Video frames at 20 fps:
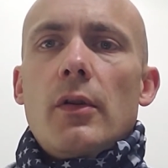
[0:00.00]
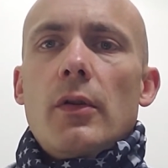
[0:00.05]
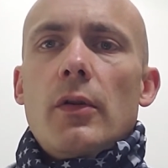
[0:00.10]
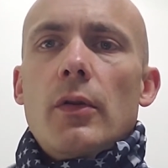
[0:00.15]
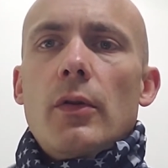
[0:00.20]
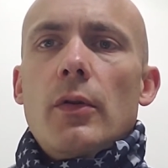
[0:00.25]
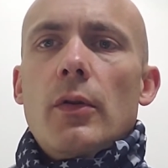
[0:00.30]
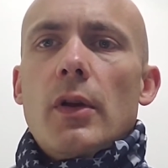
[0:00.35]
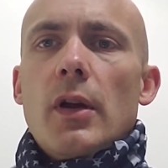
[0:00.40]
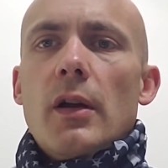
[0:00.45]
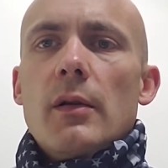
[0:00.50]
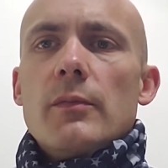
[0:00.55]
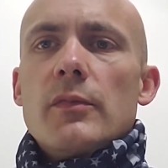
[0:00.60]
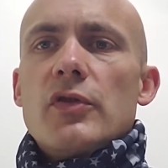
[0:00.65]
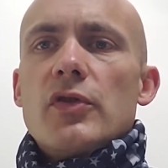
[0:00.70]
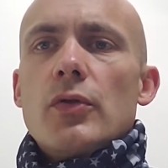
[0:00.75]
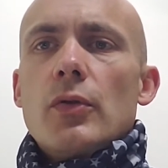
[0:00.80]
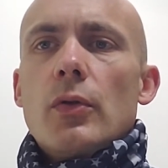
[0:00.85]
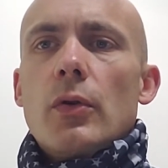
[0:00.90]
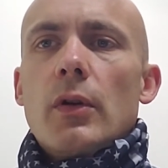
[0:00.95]
who comes
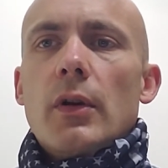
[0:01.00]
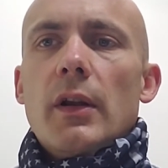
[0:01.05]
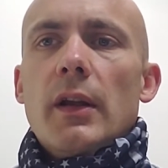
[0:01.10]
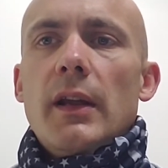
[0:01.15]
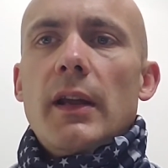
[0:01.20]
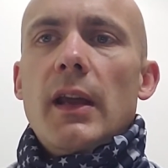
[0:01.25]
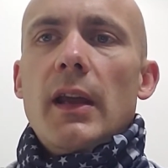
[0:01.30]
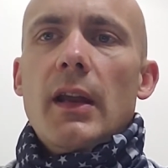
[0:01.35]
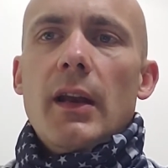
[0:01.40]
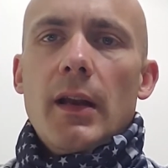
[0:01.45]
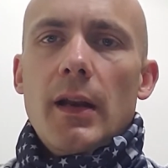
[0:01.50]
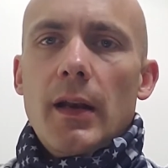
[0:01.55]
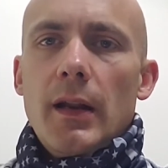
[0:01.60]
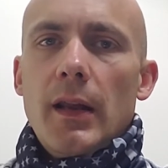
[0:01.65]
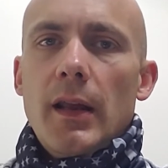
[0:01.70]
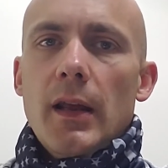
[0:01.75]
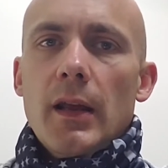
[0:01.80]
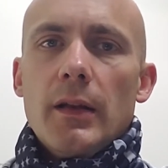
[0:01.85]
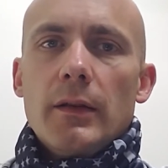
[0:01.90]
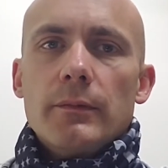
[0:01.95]
short again and
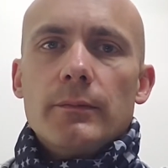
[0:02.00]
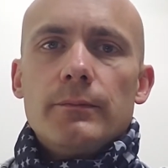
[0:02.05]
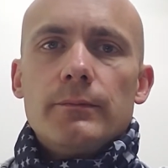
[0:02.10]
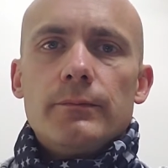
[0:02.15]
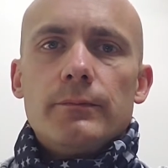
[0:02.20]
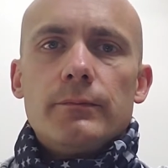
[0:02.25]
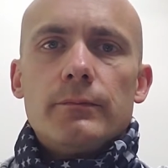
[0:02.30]
again,